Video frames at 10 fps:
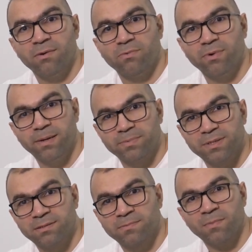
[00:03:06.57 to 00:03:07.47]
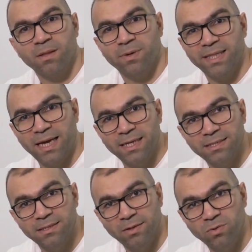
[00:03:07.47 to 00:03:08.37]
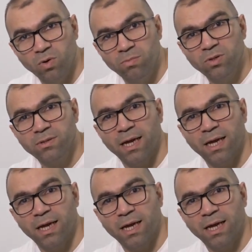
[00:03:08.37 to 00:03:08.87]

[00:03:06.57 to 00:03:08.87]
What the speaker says: rip, but that is the normal.